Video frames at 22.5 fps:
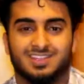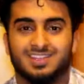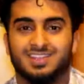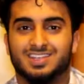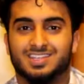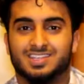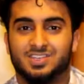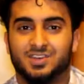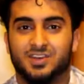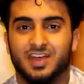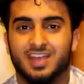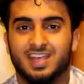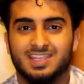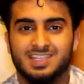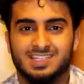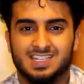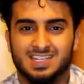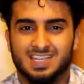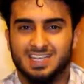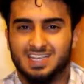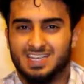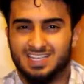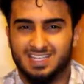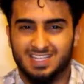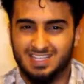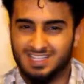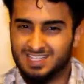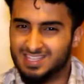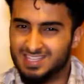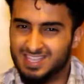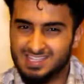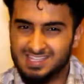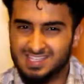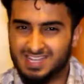It's crazy. Like,
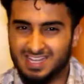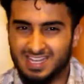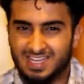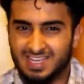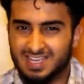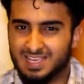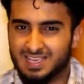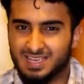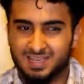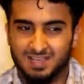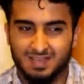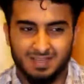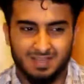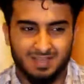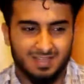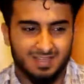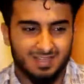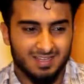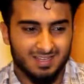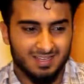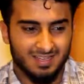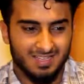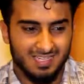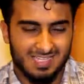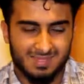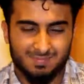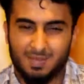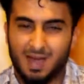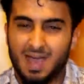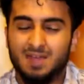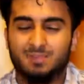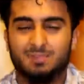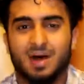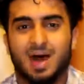it doesn't, like, it's
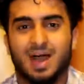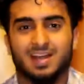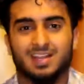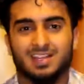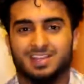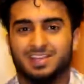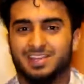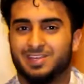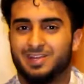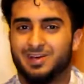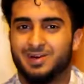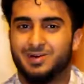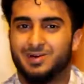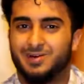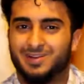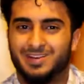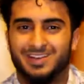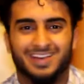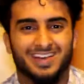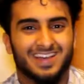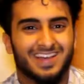mind-boggling, you know.